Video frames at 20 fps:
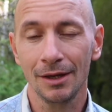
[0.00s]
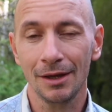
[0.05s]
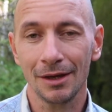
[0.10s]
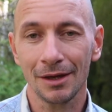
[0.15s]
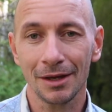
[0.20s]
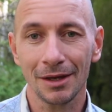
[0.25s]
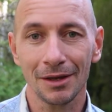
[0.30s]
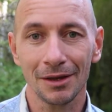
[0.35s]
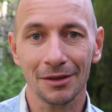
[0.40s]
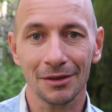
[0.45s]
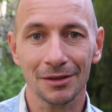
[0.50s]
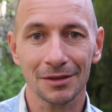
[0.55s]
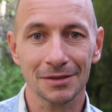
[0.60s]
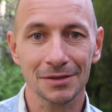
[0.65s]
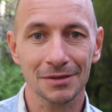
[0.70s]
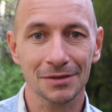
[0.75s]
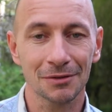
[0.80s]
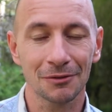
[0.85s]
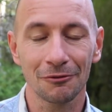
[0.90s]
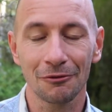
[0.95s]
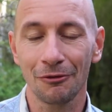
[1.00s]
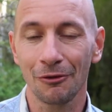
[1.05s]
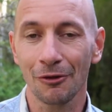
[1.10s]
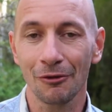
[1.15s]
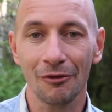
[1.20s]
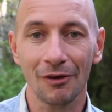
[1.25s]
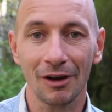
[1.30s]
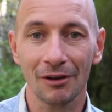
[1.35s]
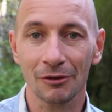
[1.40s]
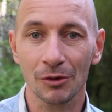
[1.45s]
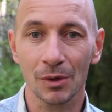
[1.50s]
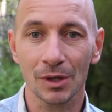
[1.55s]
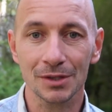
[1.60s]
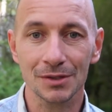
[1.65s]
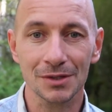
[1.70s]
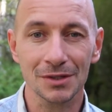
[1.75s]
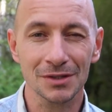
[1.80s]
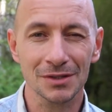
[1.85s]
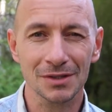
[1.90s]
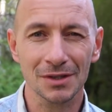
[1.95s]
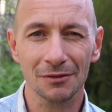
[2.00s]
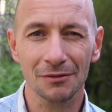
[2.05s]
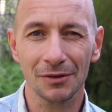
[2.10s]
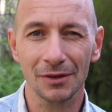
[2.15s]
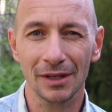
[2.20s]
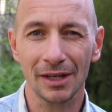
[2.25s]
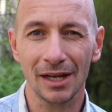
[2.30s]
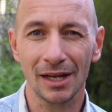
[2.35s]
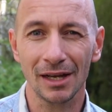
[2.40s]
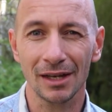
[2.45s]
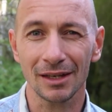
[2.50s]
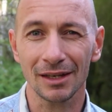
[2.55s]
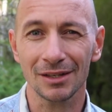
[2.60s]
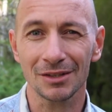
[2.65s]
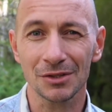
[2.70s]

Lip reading: There's 4 or 5 questions to fill out.